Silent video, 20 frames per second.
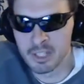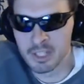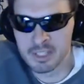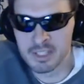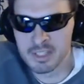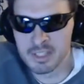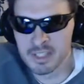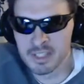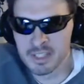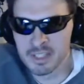
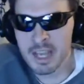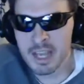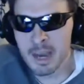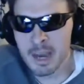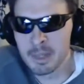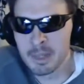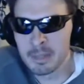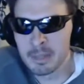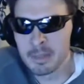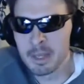and see how
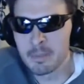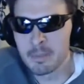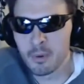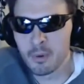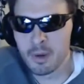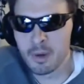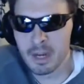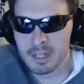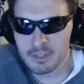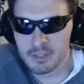many people
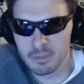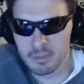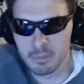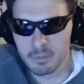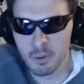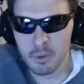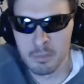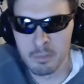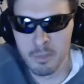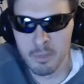are actually
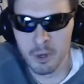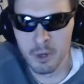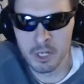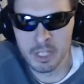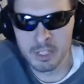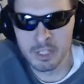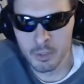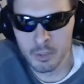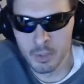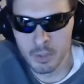putting money
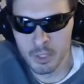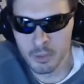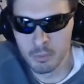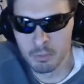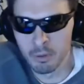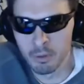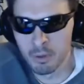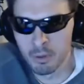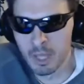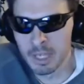into it who
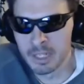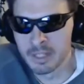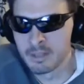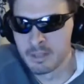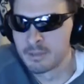play it.